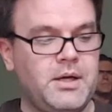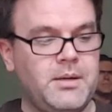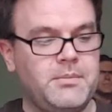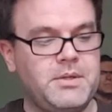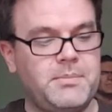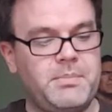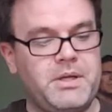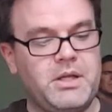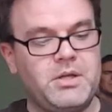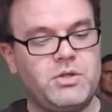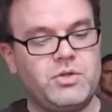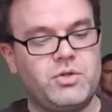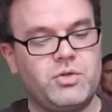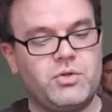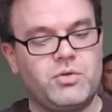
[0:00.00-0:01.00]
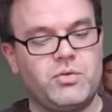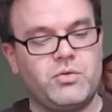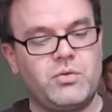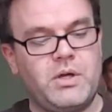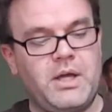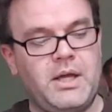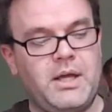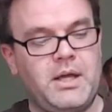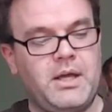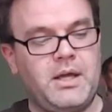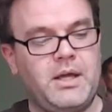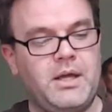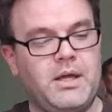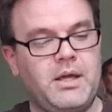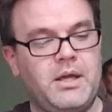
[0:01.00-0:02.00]
I am dipping into
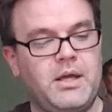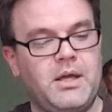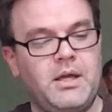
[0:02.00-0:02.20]
a